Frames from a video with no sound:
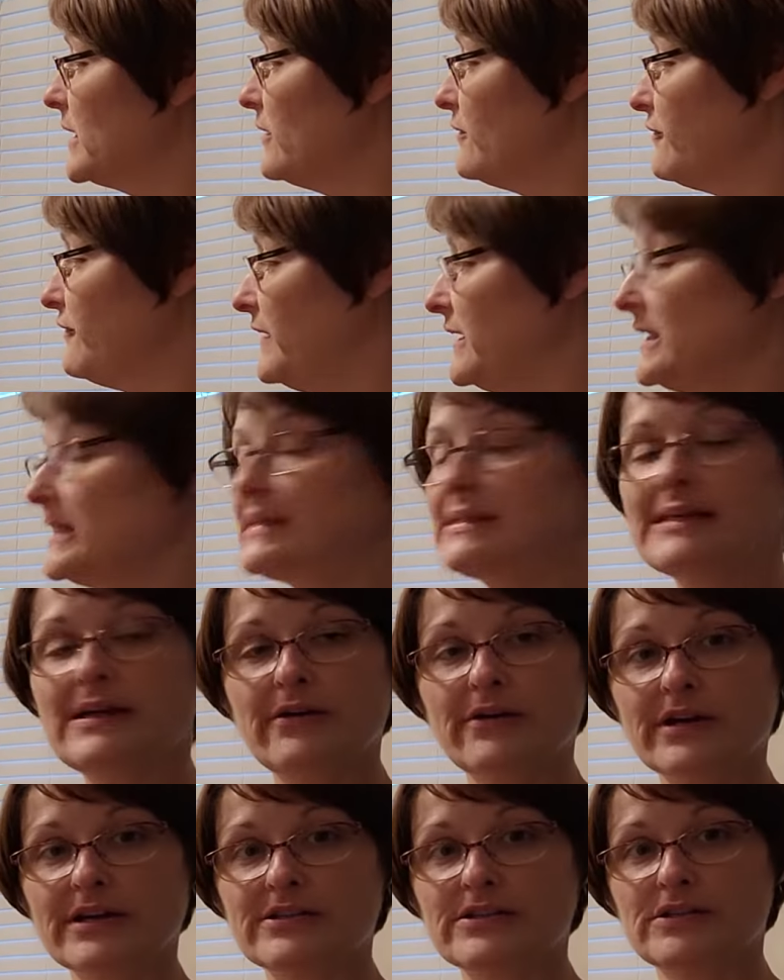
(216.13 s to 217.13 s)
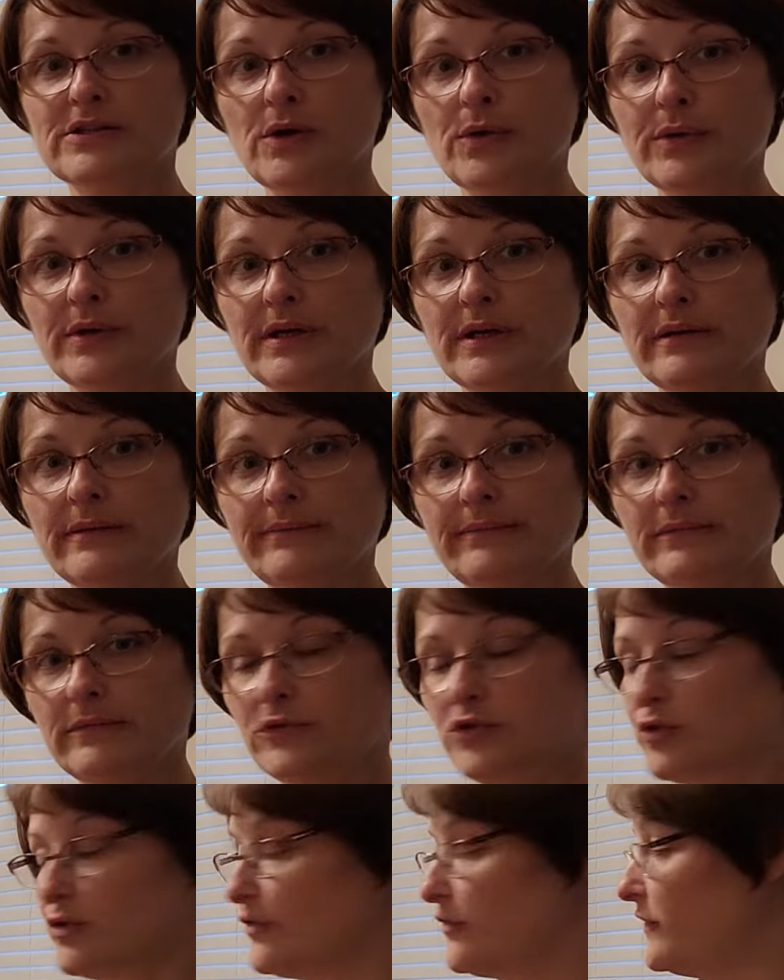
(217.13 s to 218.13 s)
Phoenix, Arizona,
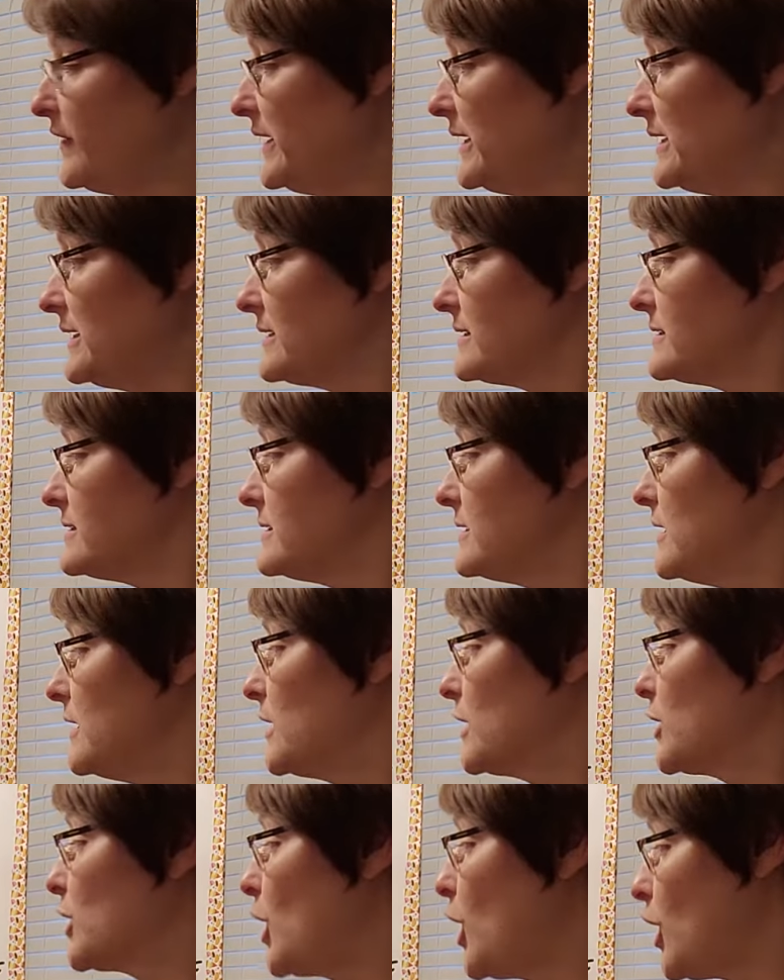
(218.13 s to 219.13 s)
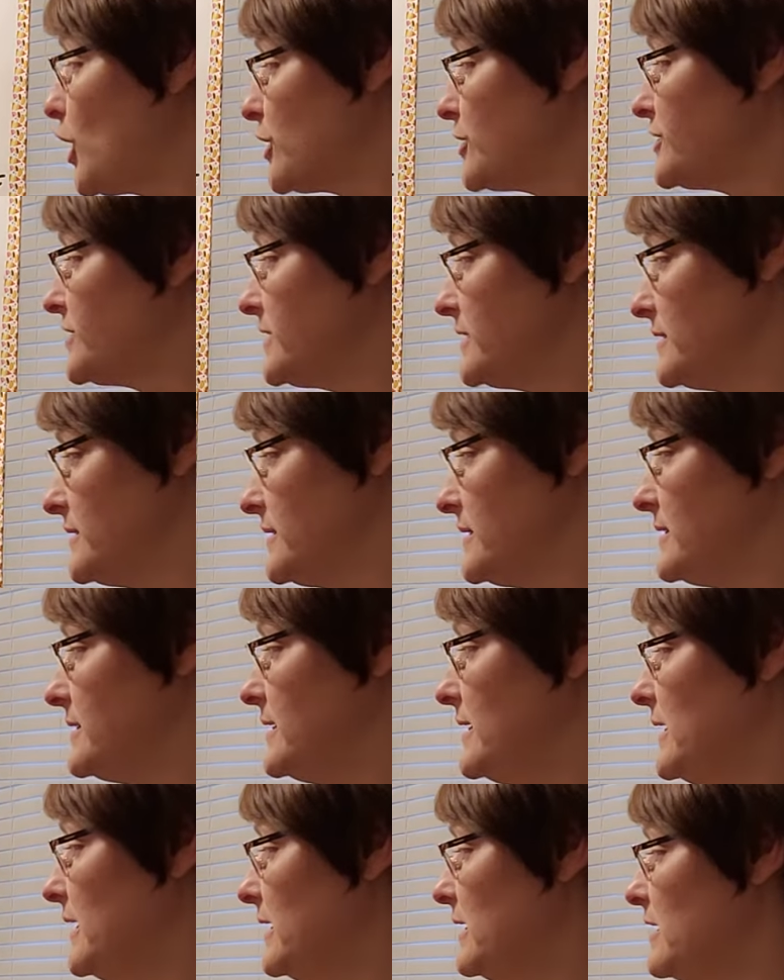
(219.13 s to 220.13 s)
drew a phoenix. Carson
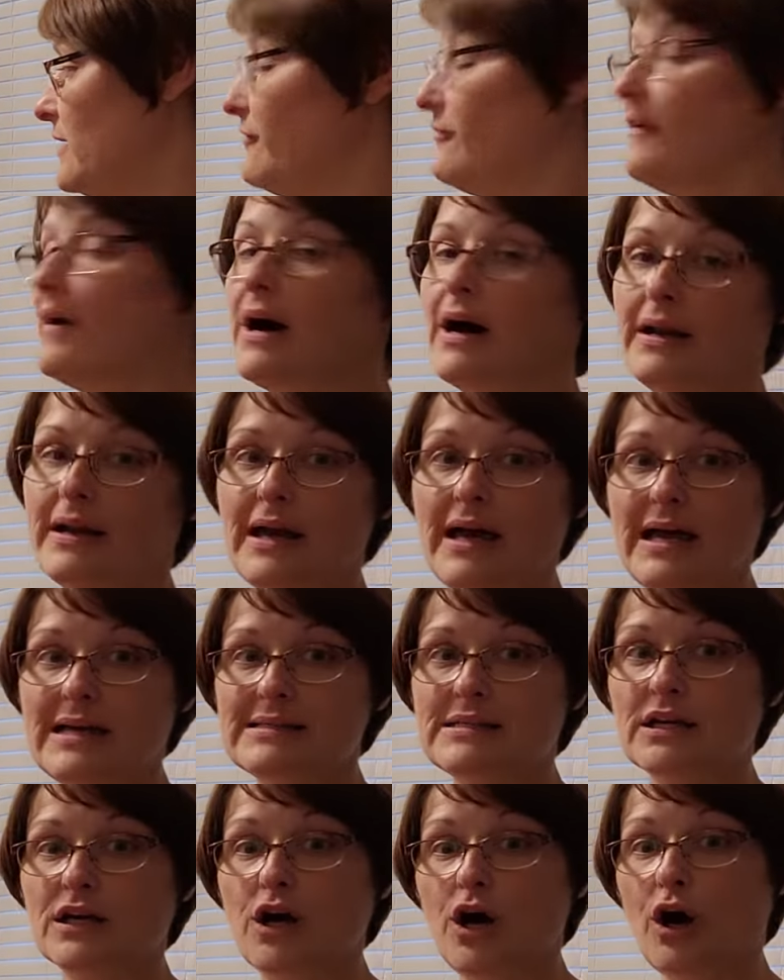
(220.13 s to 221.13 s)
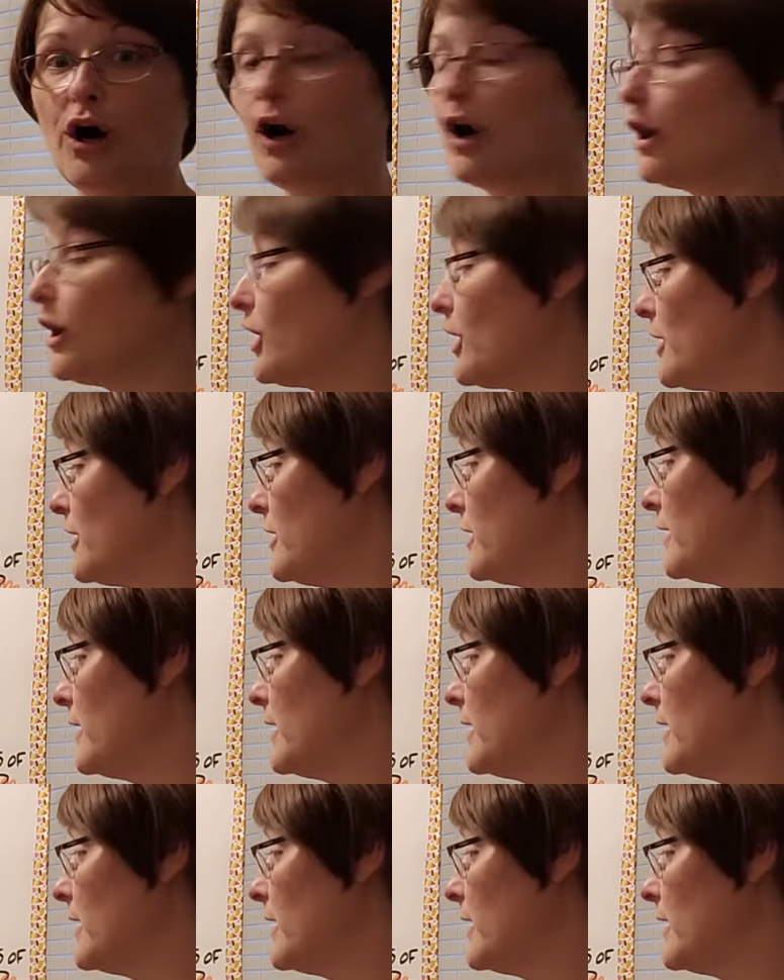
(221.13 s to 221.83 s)
City, Nevada, has a car.